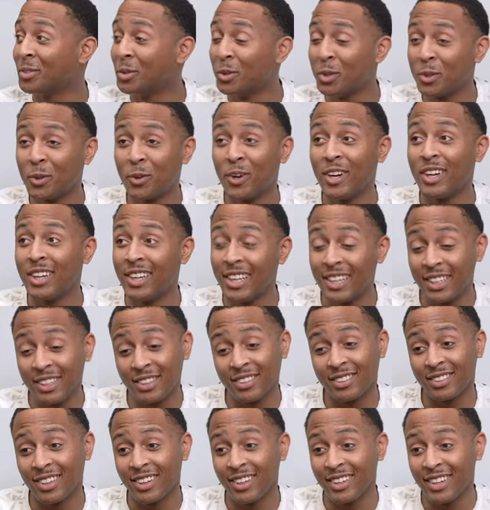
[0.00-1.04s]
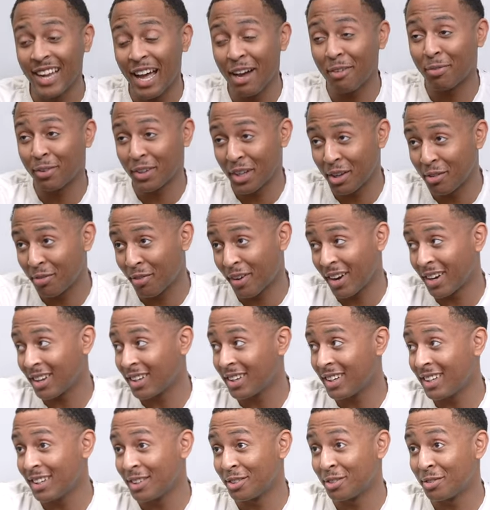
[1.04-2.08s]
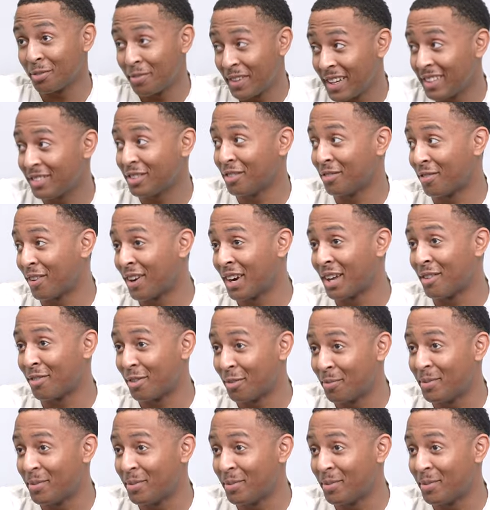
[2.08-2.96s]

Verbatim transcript: Doing great. It is not Freaky Friday. It is Fancy Friday for